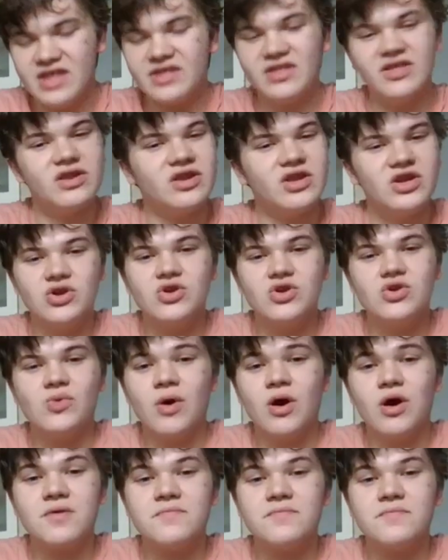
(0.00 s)
and then here
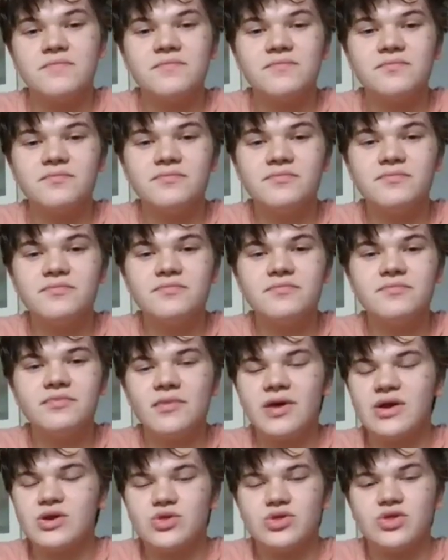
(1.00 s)
you are.
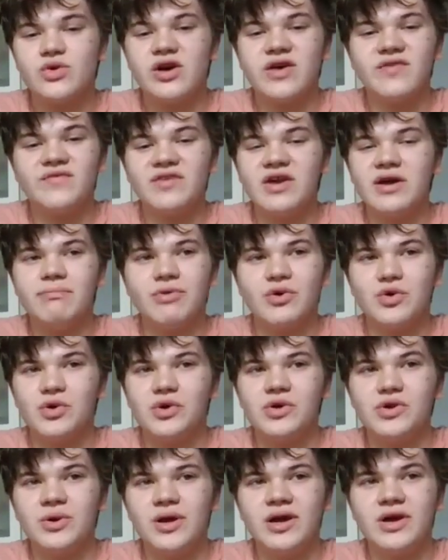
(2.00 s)
I still have not
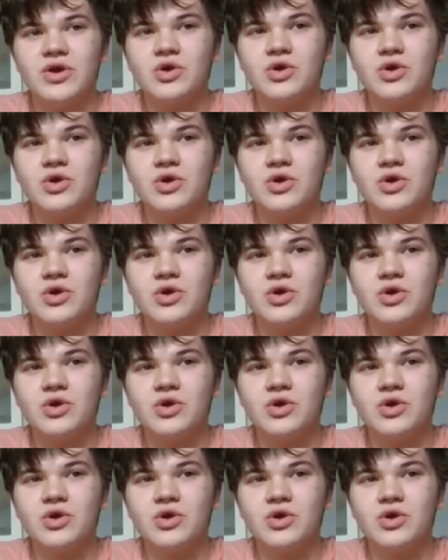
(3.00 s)
broken your